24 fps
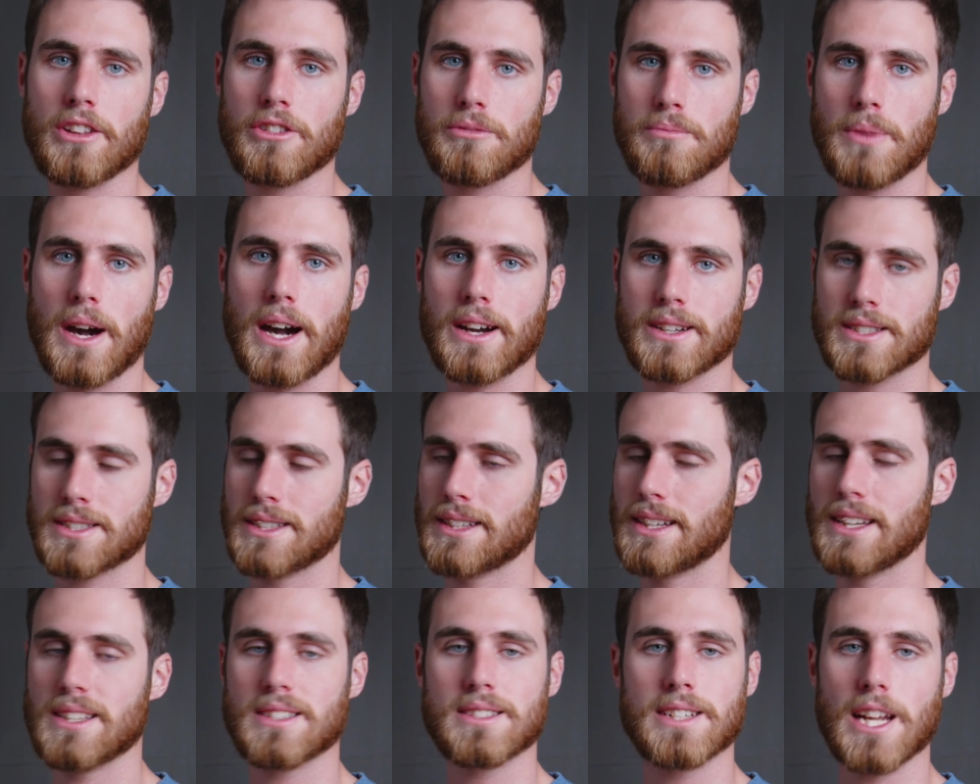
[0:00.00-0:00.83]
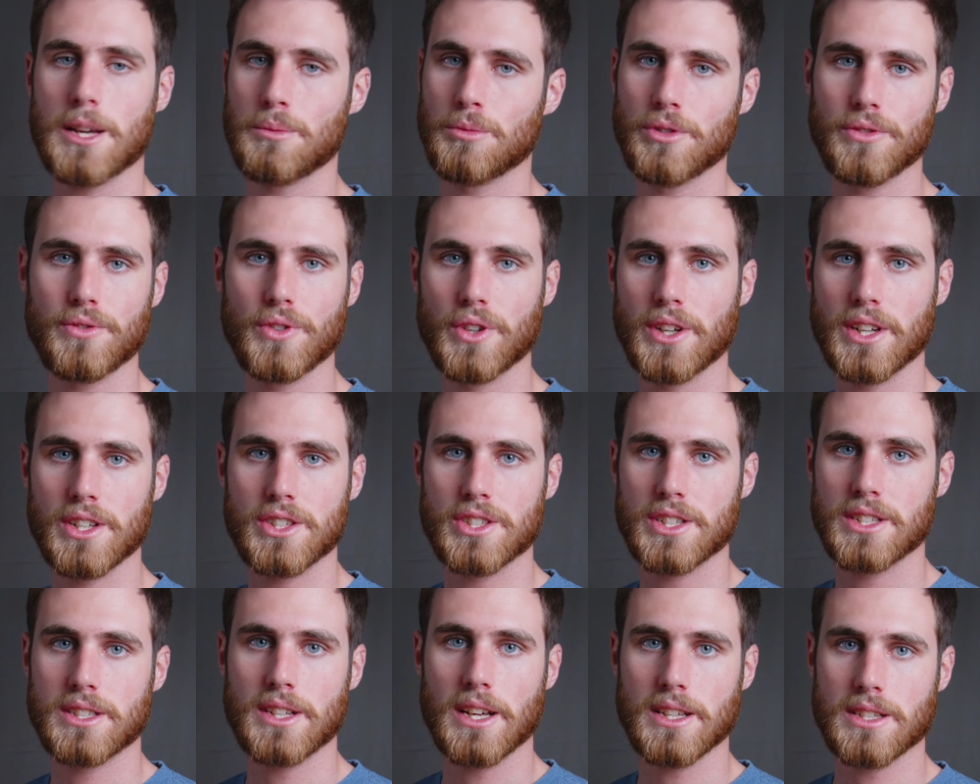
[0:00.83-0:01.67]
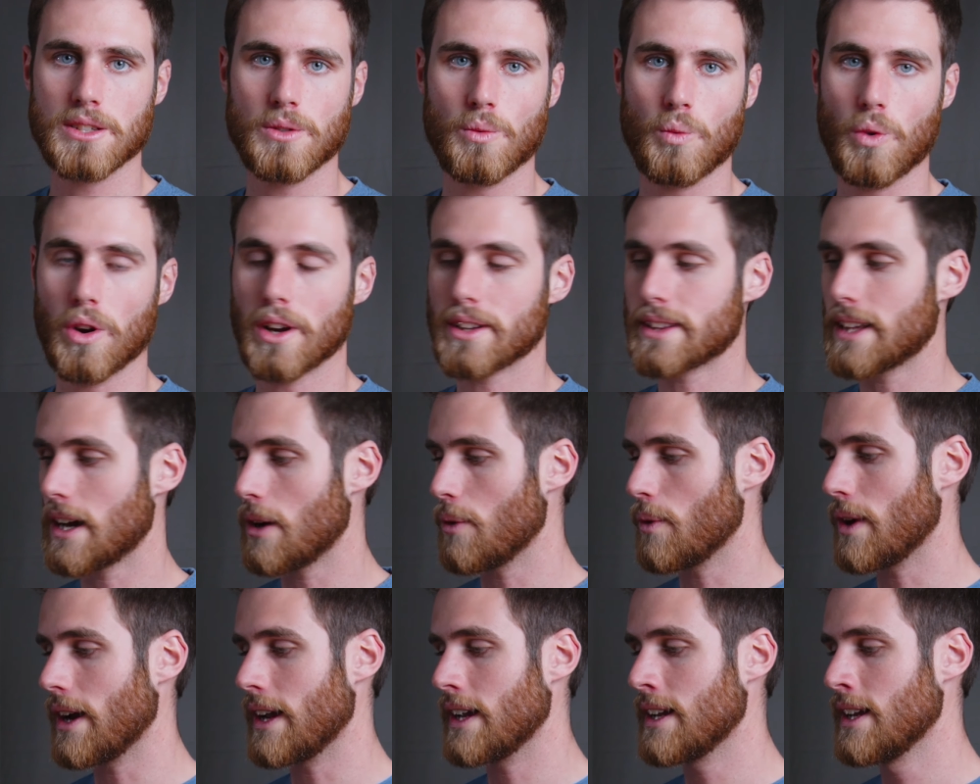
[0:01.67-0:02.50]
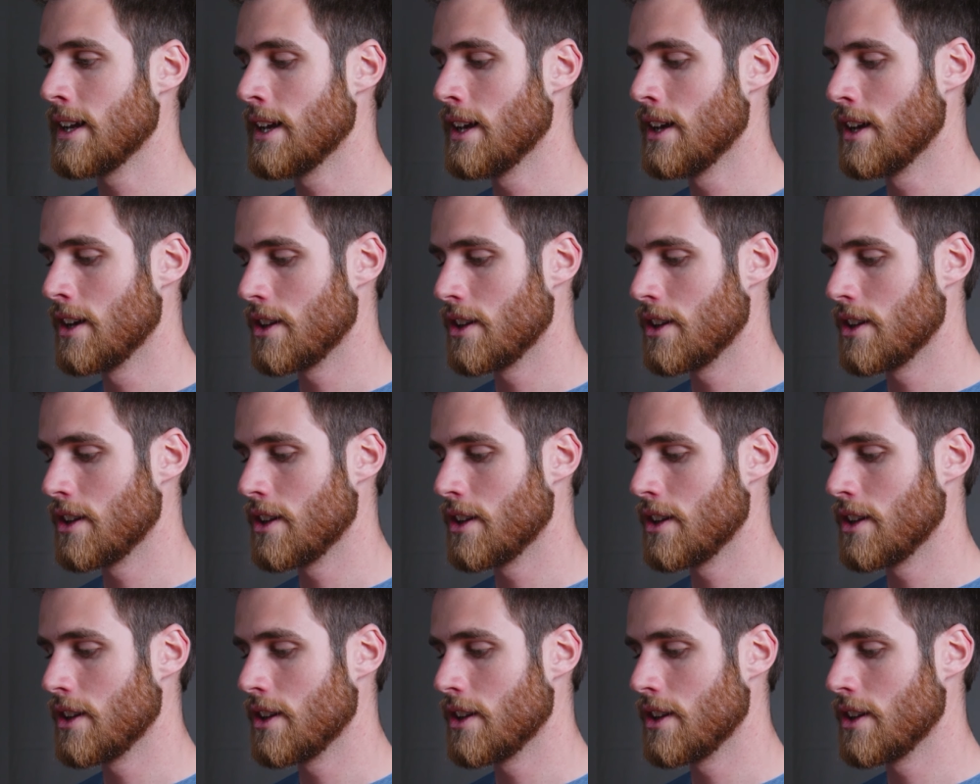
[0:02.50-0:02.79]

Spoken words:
of the box and get stable footage. It doesn't work that way.